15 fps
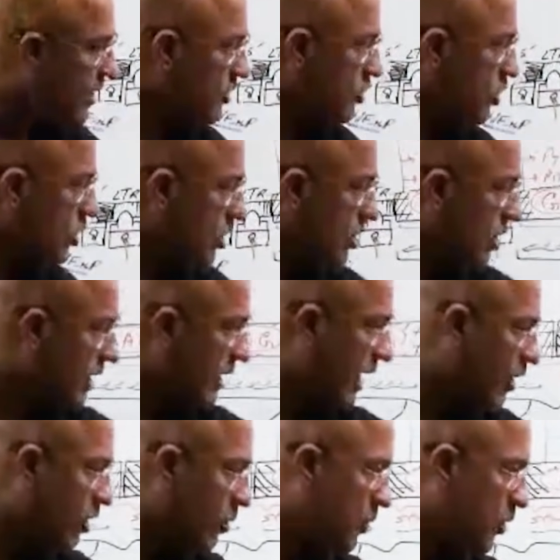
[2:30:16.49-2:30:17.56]
So,
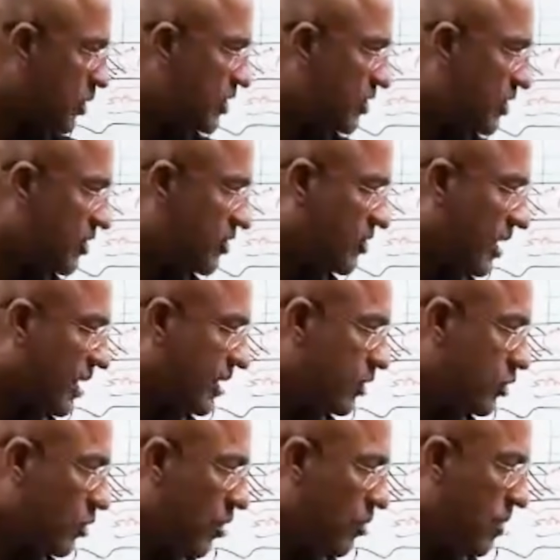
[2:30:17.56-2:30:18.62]
glycoproteins insert
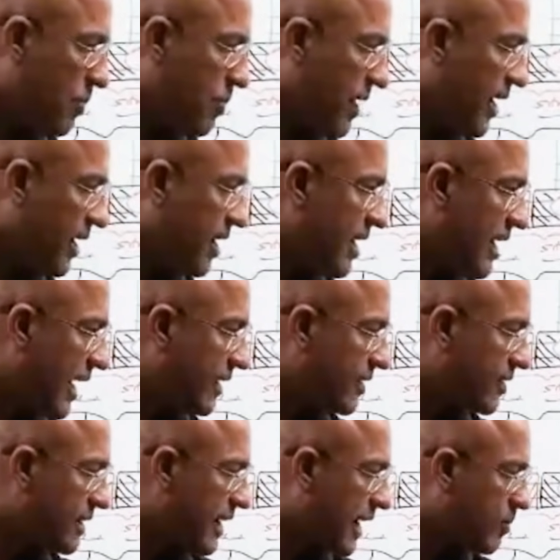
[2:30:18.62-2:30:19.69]
into our membrane,
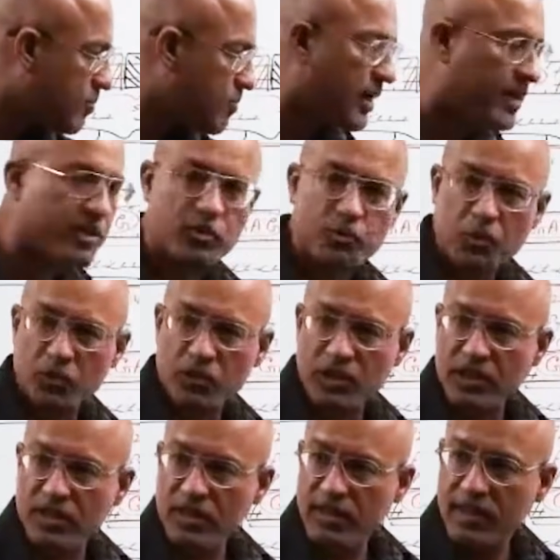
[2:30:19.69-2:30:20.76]
under that matrix
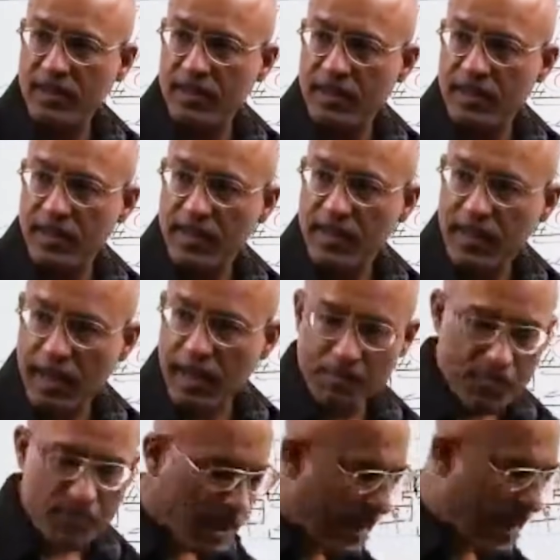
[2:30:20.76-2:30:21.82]
protein
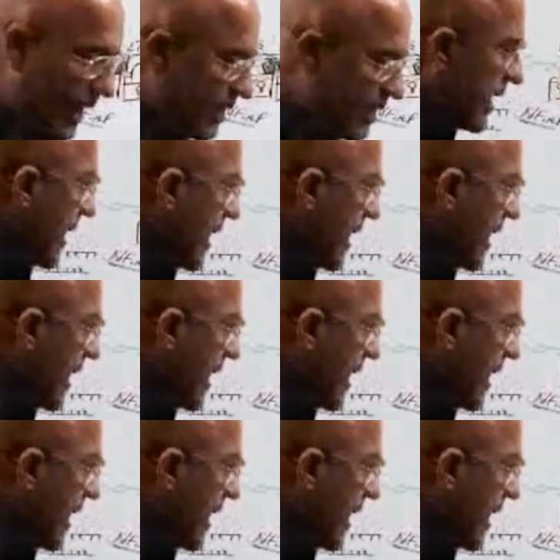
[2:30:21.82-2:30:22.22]
come and